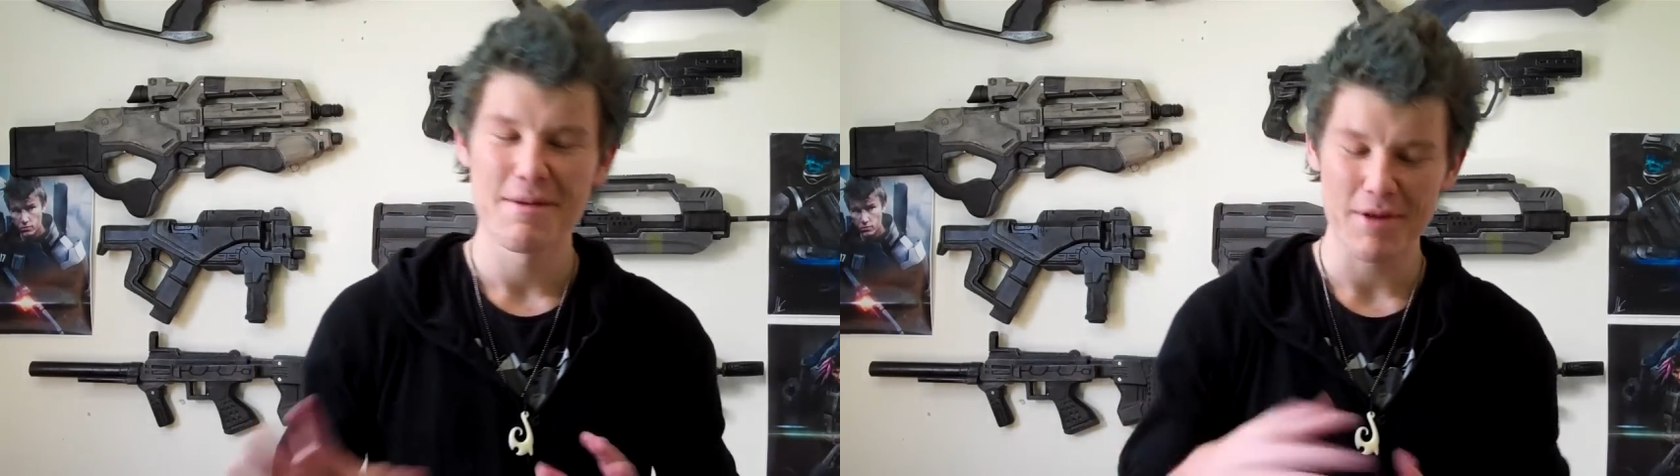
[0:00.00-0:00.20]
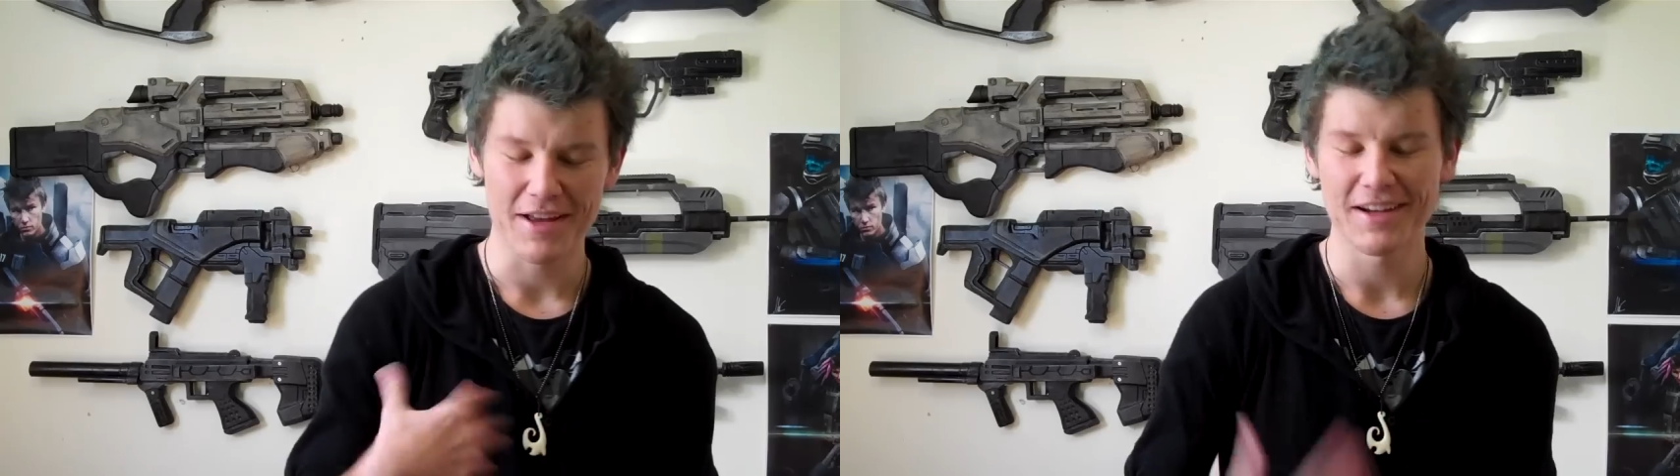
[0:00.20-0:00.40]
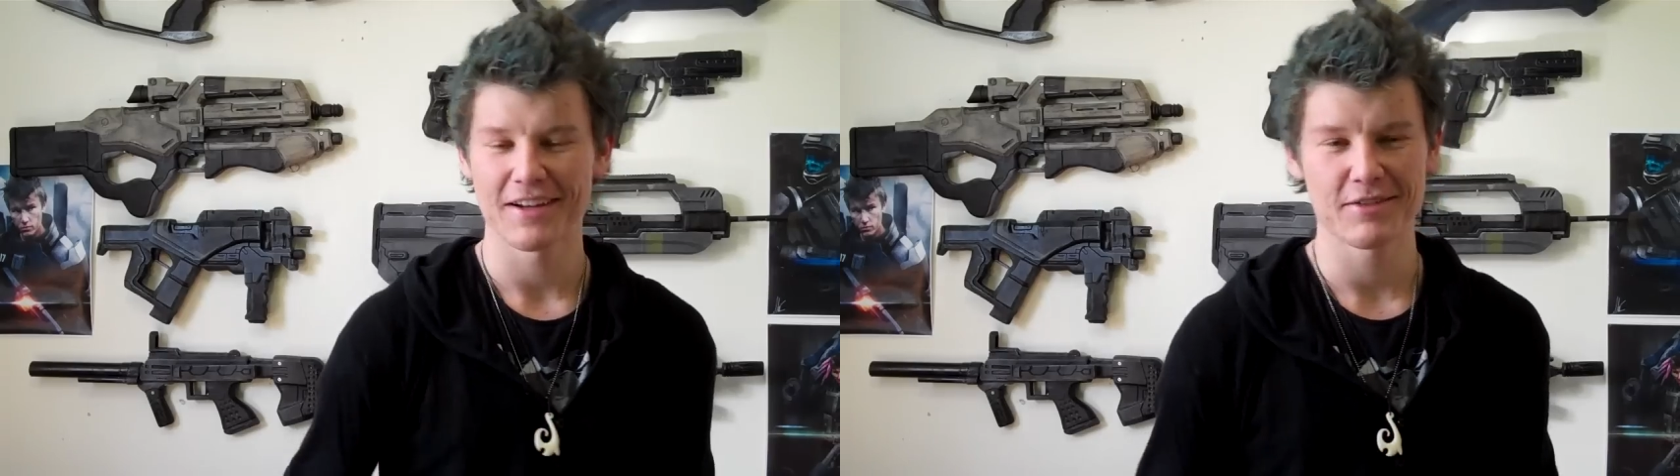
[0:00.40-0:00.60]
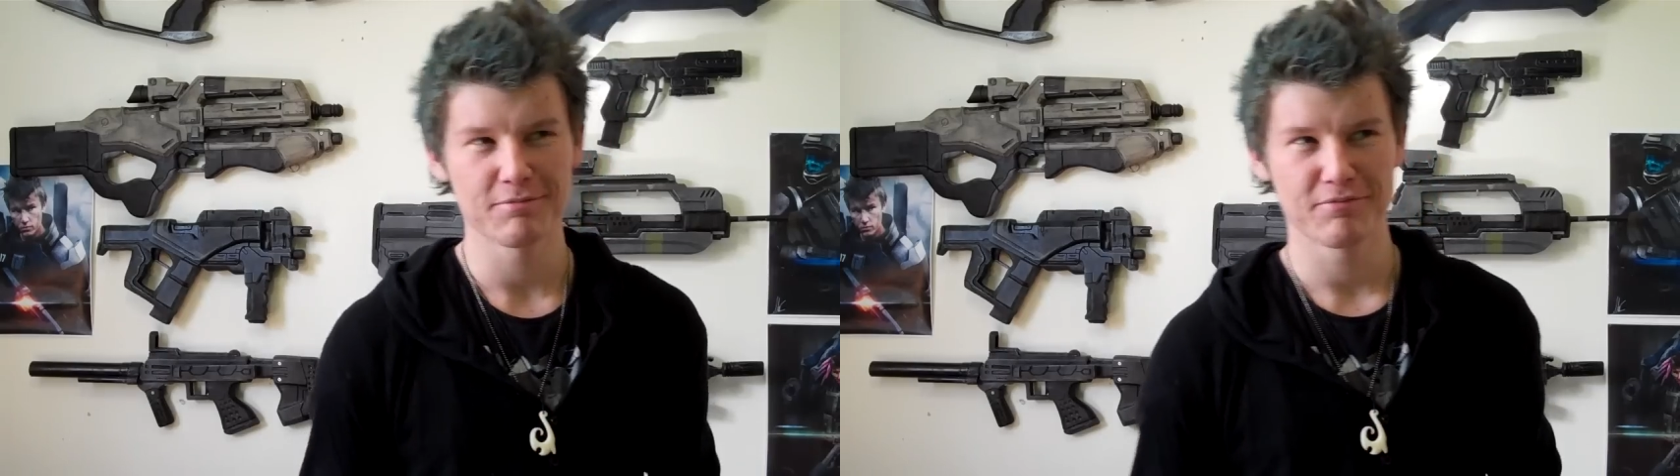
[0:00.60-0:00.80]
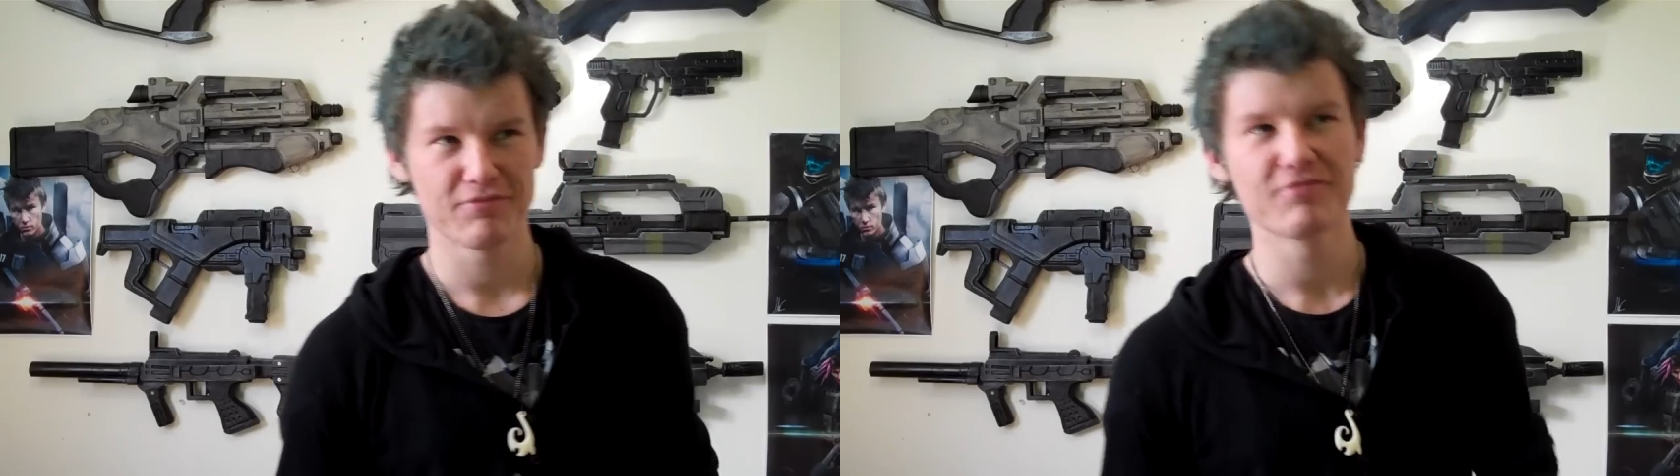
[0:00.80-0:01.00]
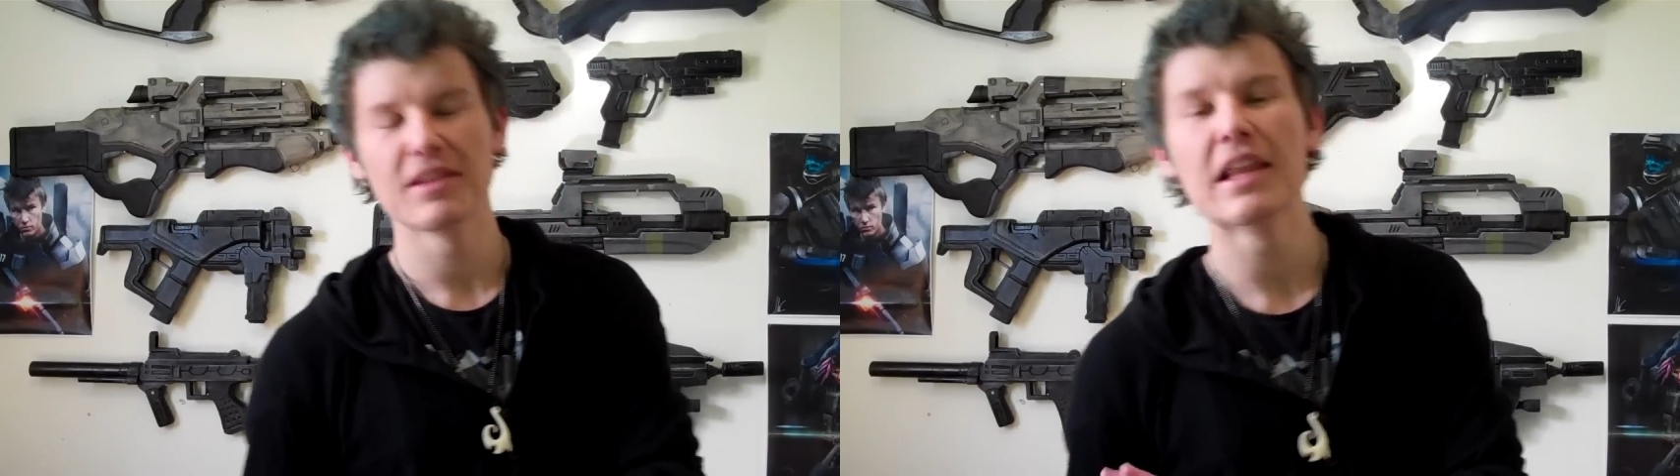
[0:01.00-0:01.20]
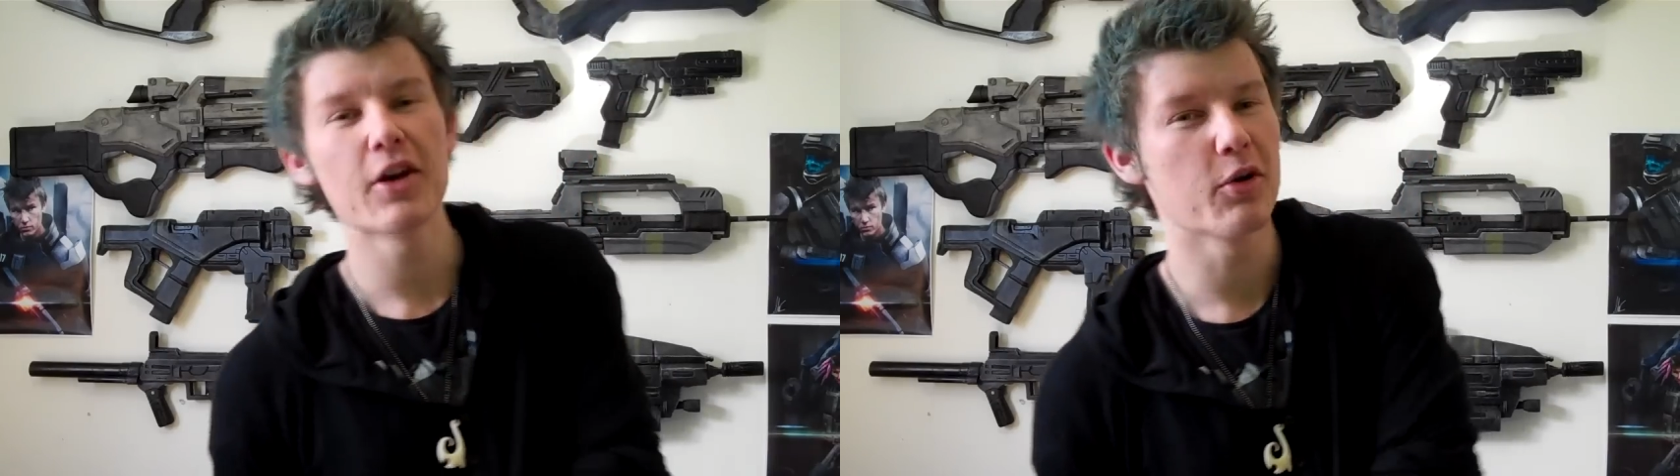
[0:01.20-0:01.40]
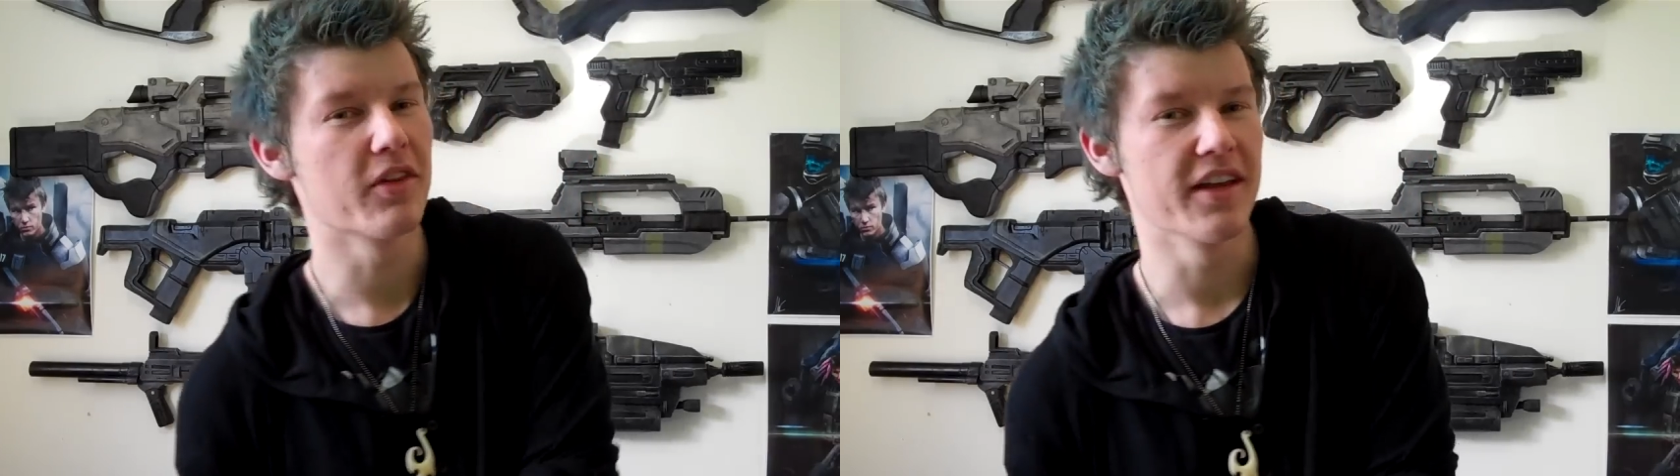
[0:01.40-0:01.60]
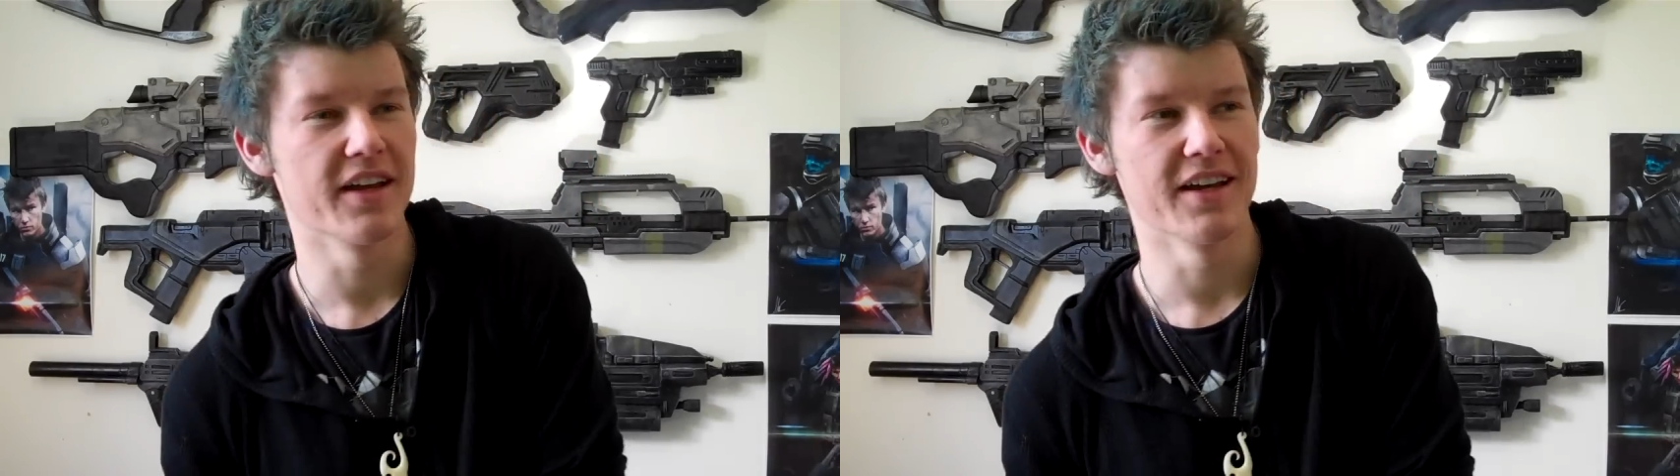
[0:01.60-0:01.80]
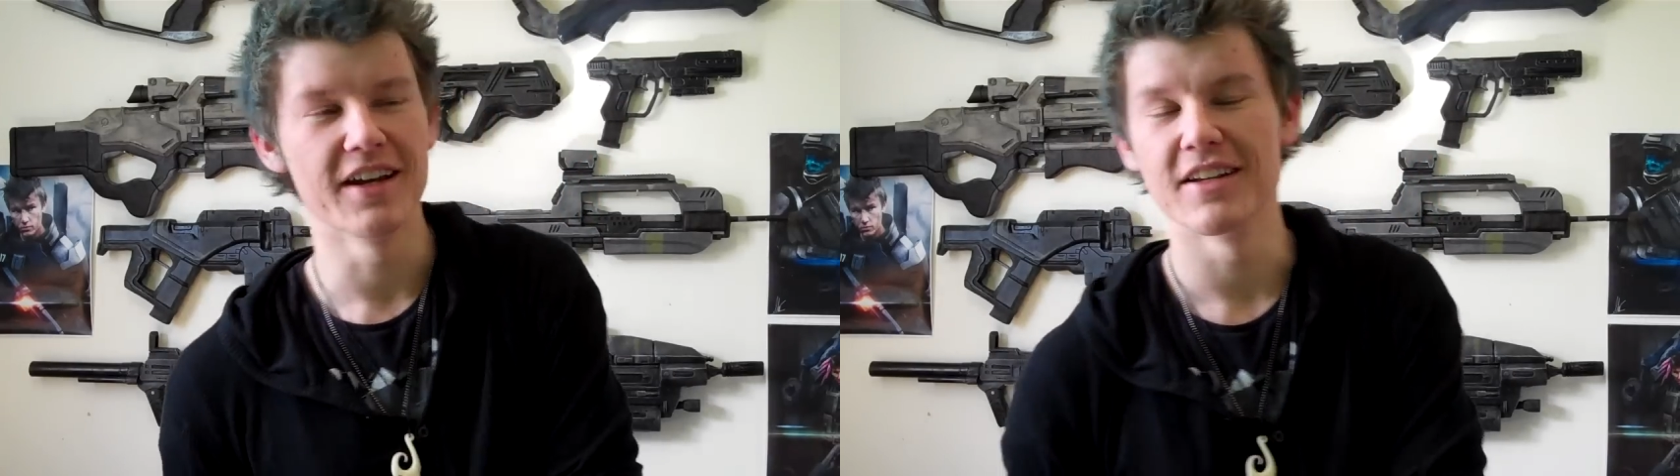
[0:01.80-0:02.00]
But
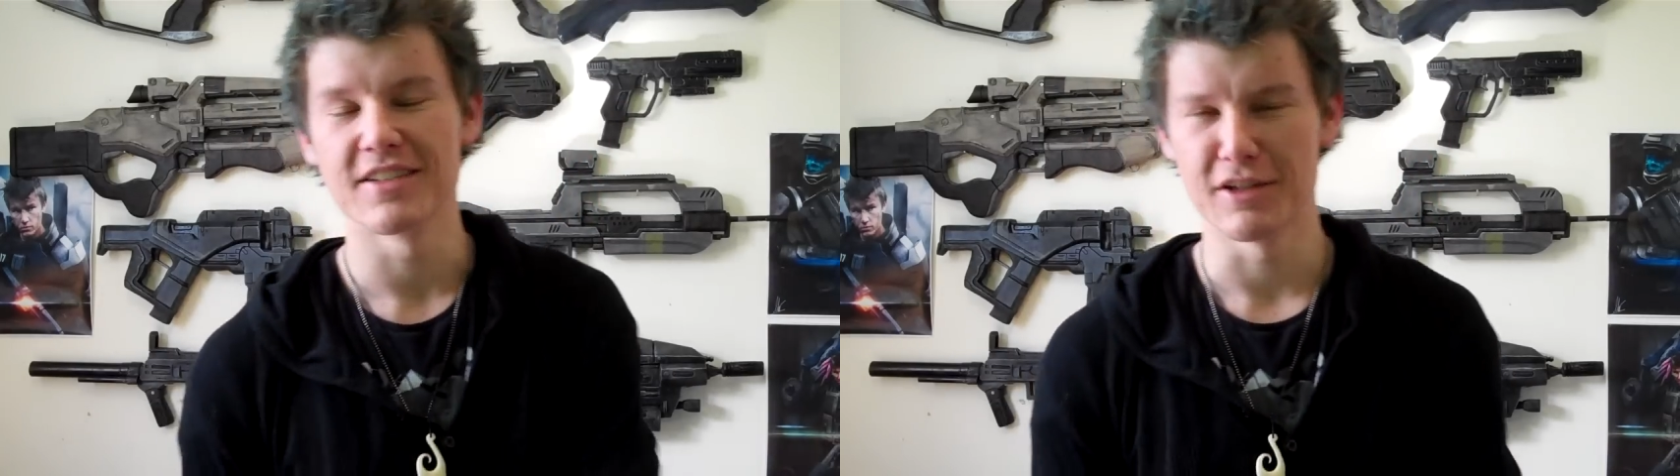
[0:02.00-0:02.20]
literally it is